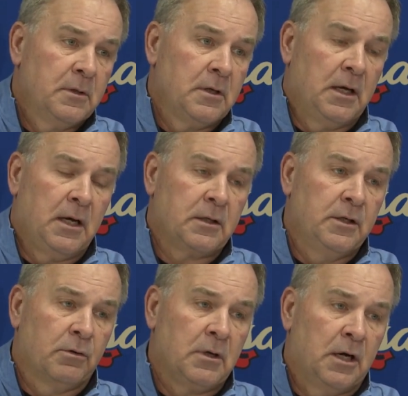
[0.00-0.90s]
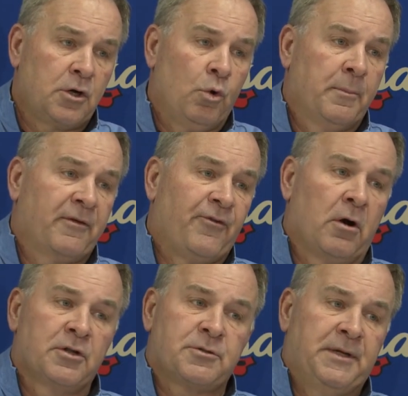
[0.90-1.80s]
Coy
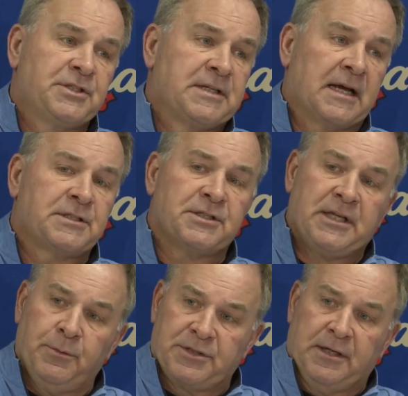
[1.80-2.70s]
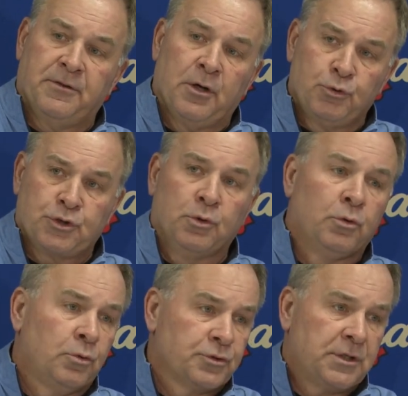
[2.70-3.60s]
McFarland's from East Texas. He was hitting those
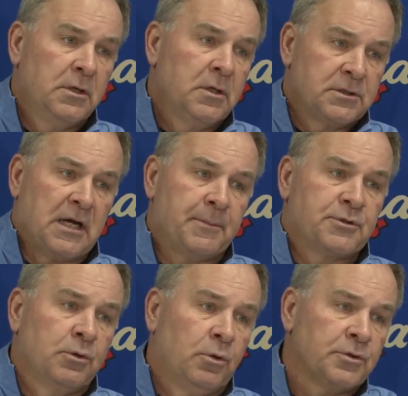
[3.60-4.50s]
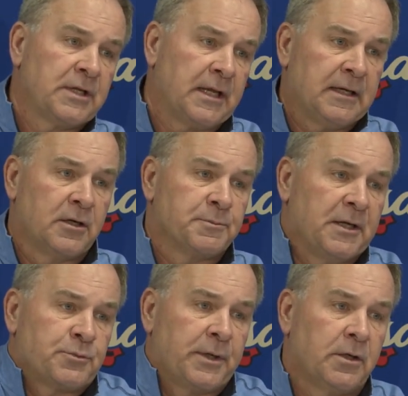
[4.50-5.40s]
schools, top schools, and getting in as
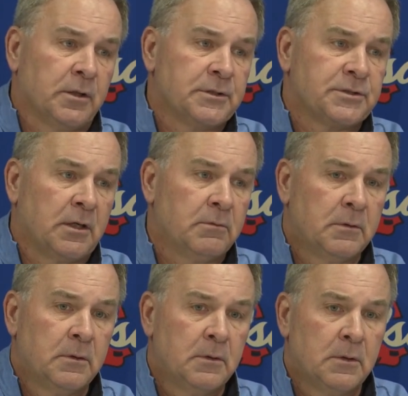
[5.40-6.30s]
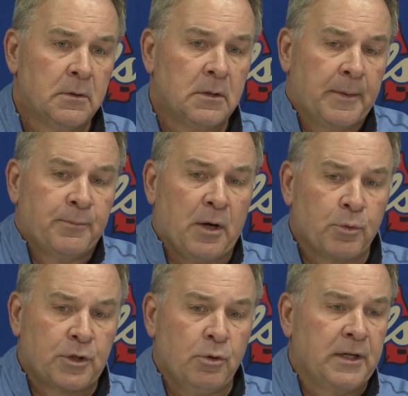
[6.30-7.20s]
best we could. So, I mean,
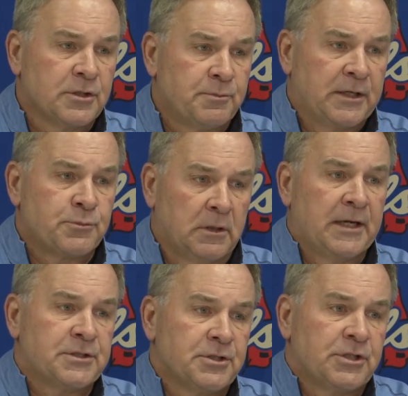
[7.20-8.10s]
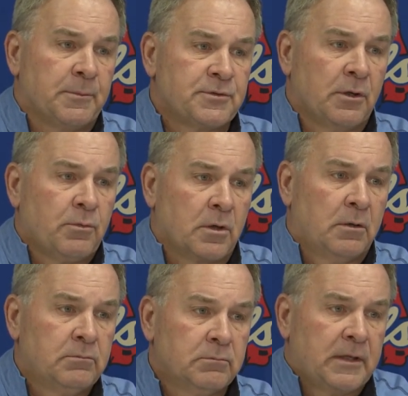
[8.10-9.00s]
recruiting is relationships. So
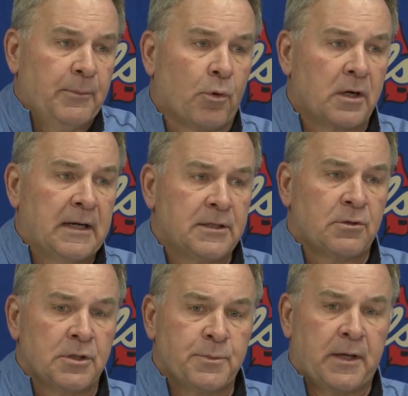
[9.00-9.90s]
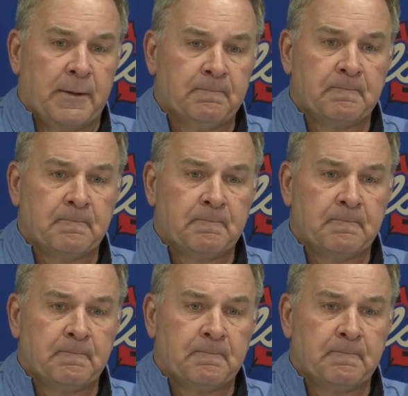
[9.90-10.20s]
we'll keep working as hard as we can.